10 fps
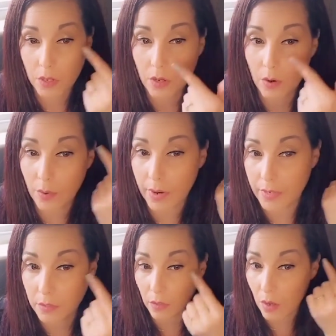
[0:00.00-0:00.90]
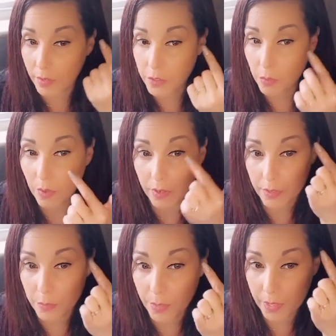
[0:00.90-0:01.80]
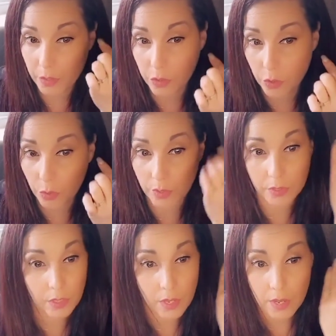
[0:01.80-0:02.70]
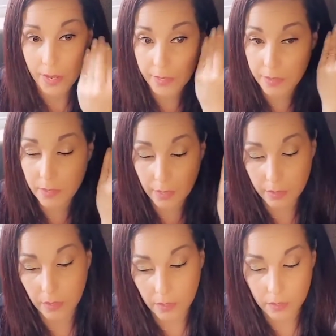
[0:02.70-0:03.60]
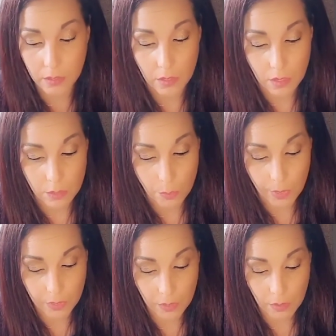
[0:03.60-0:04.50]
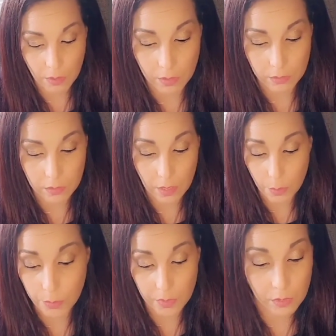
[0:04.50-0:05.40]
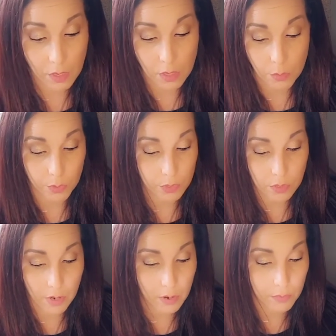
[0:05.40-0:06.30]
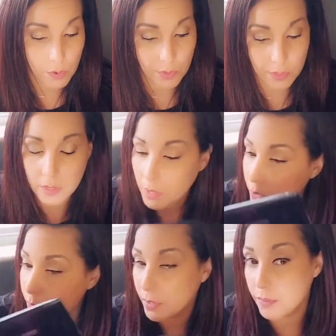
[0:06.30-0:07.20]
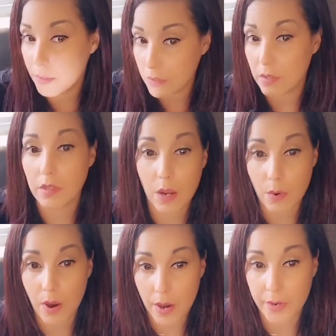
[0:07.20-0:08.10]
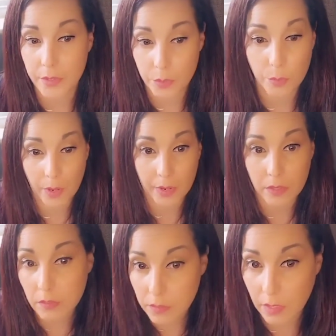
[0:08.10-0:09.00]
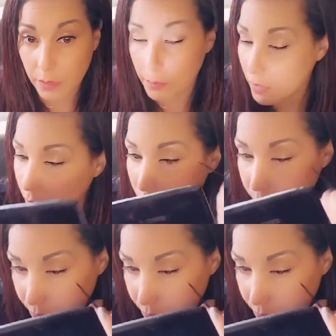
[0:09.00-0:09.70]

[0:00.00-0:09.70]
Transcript: could go as long as you want, as big, short, extended, depending on the time of the day, what you have going on. But this is how I do my daily makeup.